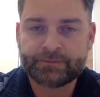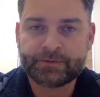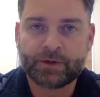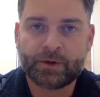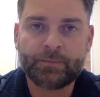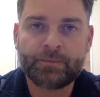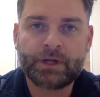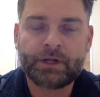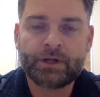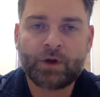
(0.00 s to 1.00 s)
So,
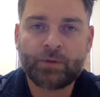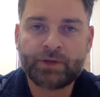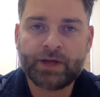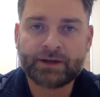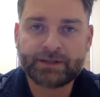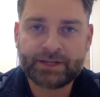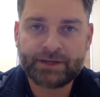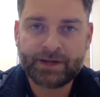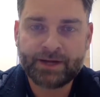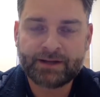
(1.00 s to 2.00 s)
hopefully, I
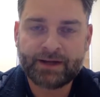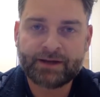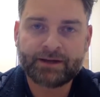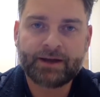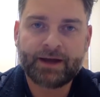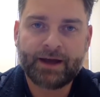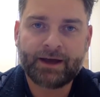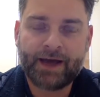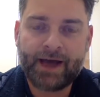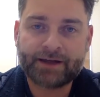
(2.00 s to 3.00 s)
articulated that
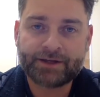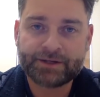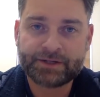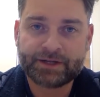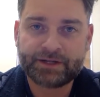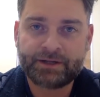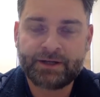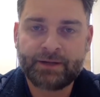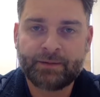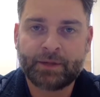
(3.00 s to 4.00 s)
at your
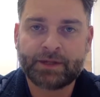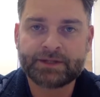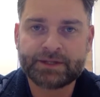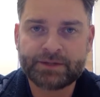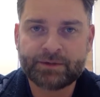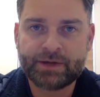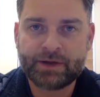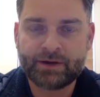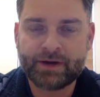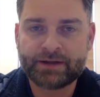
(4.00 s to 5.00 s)
session, but just to
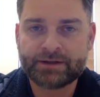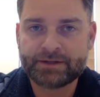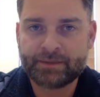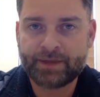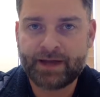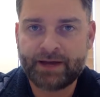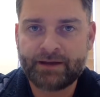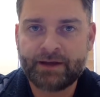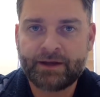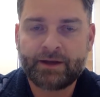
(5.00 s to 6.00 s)
reiterate some of that
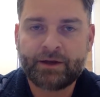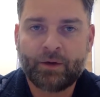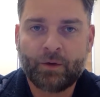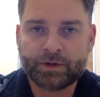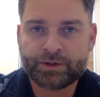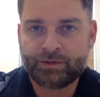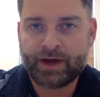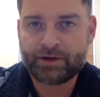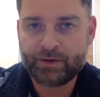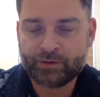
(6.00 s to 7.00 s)
or to
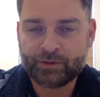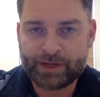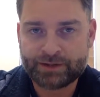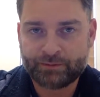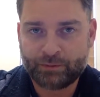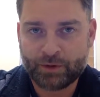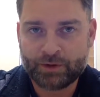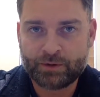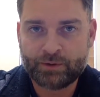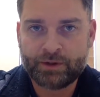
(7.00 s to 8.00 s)
provide new information for
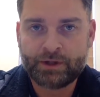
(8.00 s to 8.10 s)
you,